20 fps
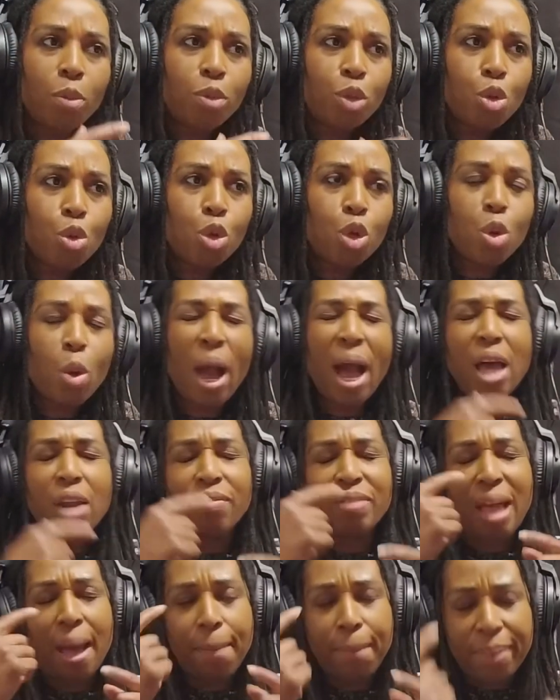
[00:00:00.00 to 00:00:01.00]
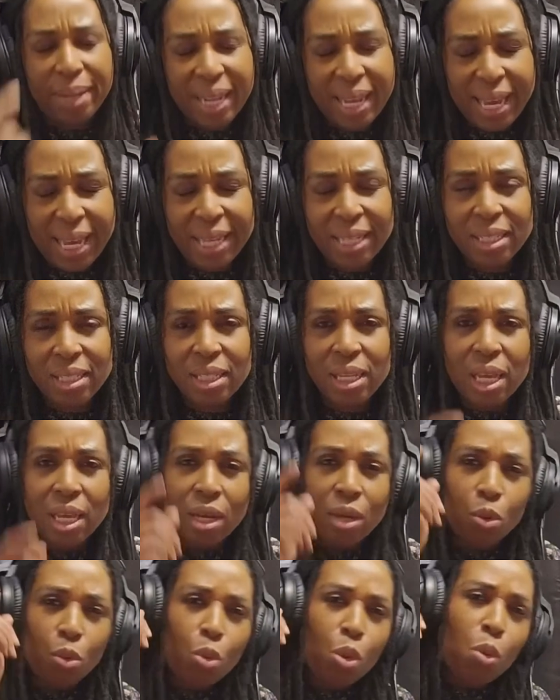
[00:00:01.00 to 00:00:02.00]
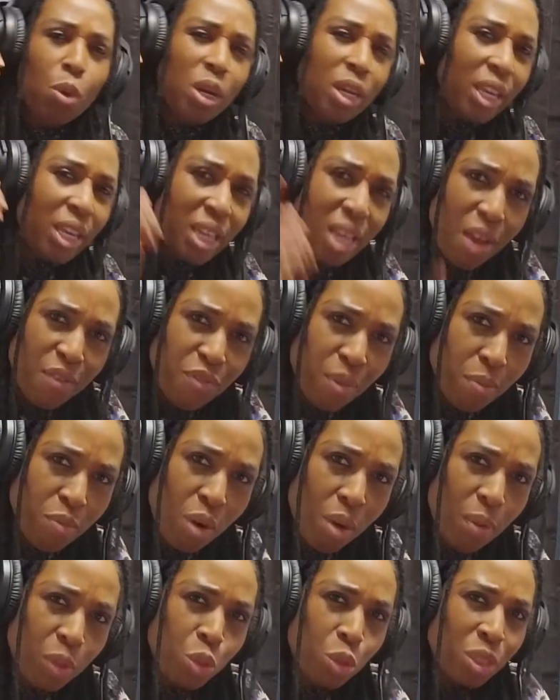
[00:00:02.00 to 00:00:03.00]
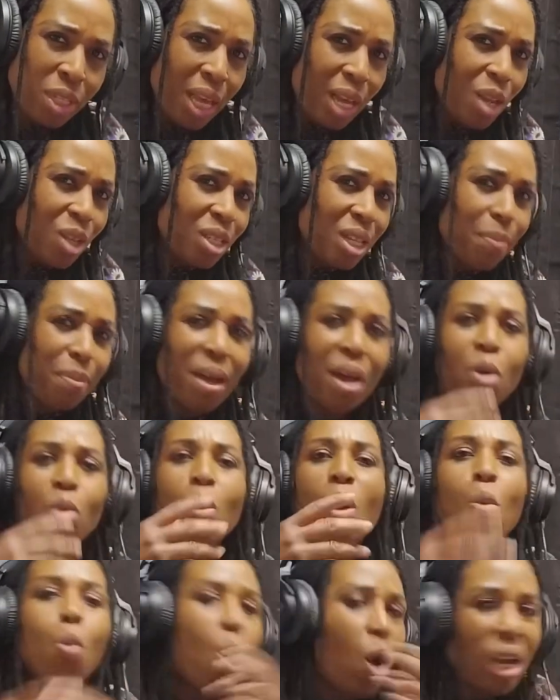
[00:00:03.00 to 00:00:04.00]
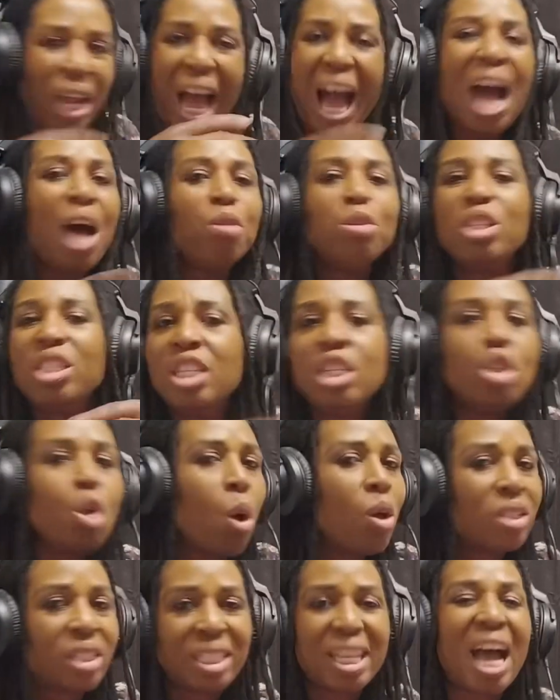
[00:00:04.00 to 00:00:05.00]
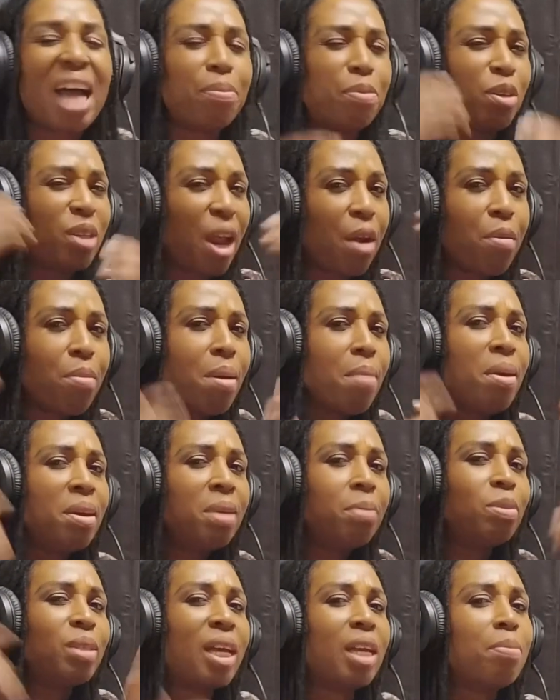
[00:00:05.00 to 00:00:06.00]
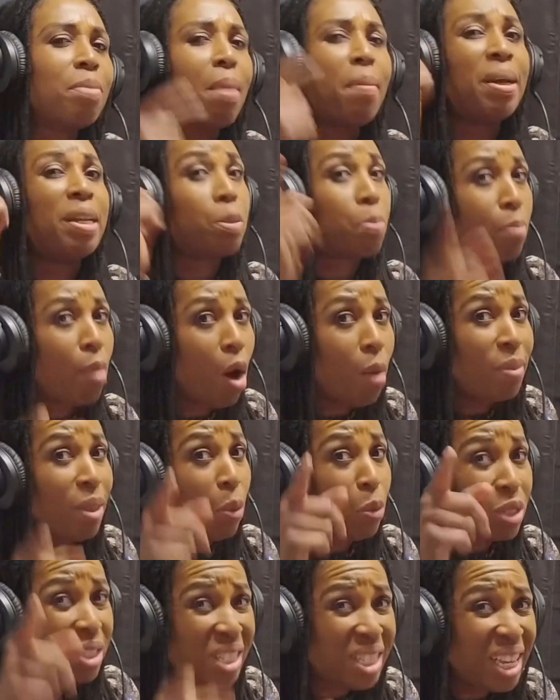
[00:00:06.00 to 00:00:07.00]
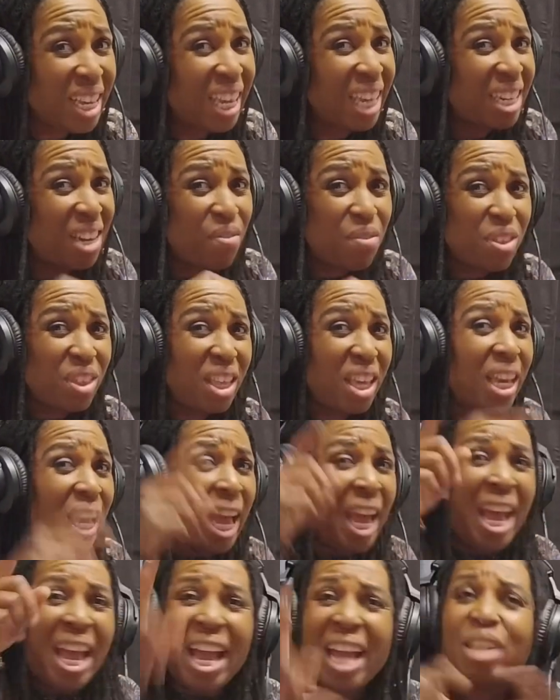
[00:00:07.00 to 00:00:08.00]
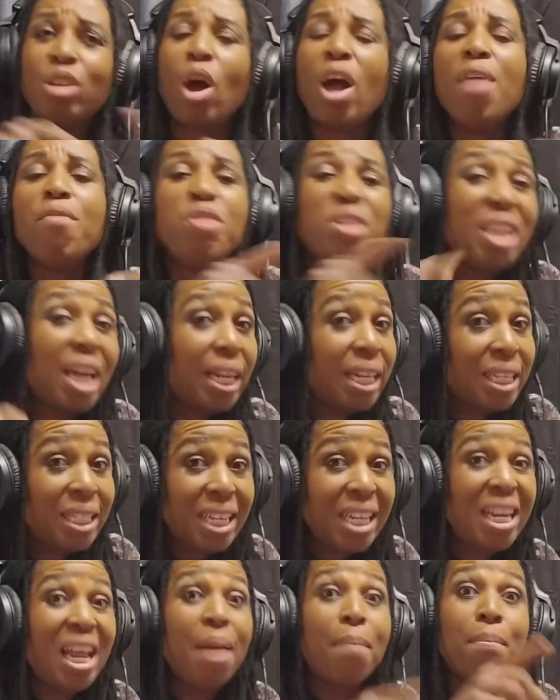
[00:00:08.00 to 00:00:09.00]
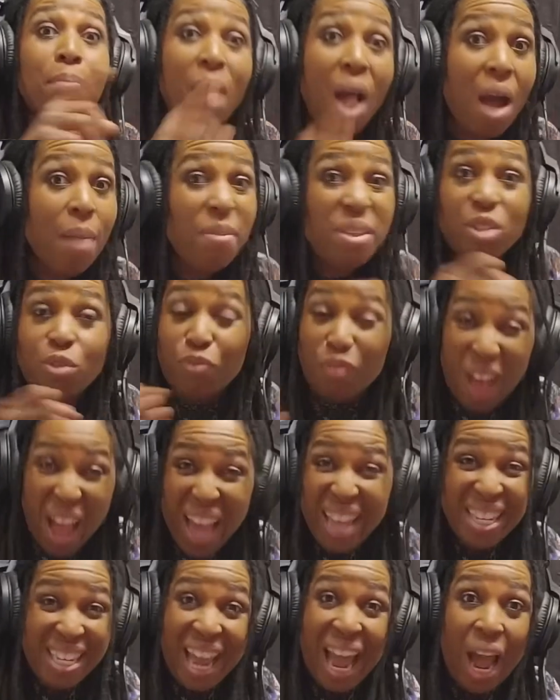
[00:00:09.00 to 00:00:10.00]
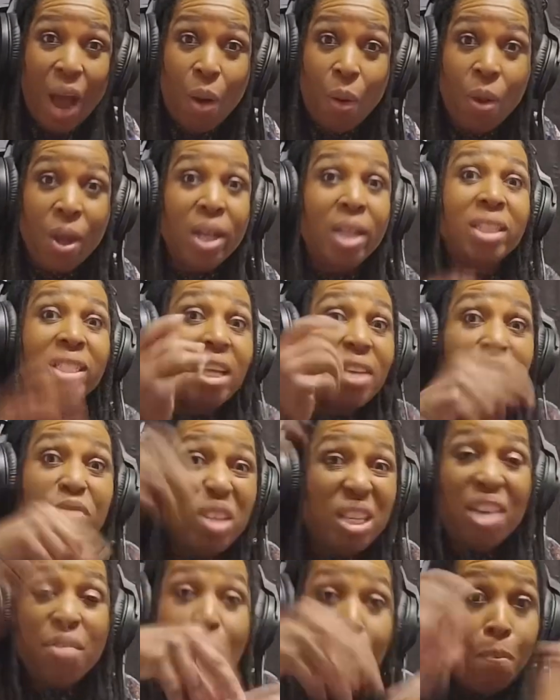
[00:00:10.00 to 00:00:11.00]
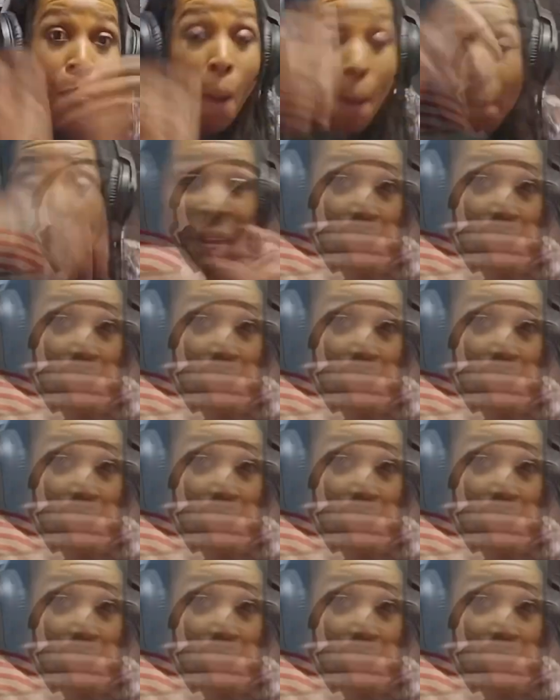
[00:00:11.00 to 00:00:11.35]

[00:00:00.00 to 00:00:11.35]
took you out of that place? We want to hear from Robert to tell us about how did this all start? Because I remember him telling me about his mom that was sick and everything he did, and mom is fine now. They've given pumping